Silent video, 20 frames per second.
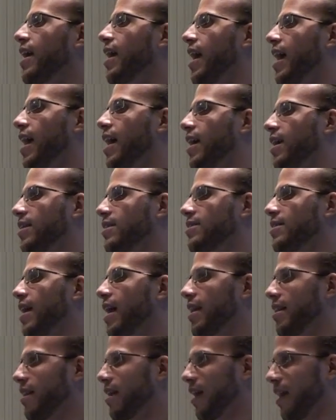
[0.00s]
And
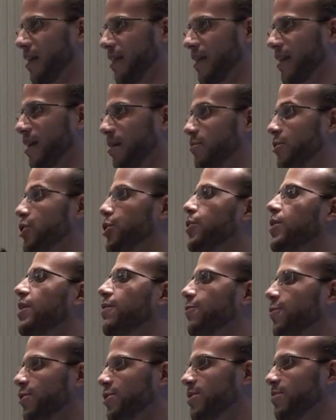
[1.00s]
I, I think I'm shooting
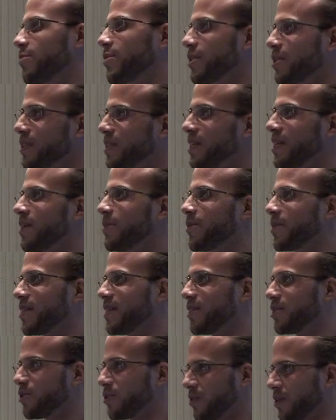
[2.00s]
for simplicity with
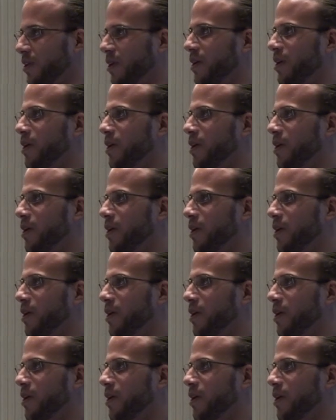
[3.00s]
this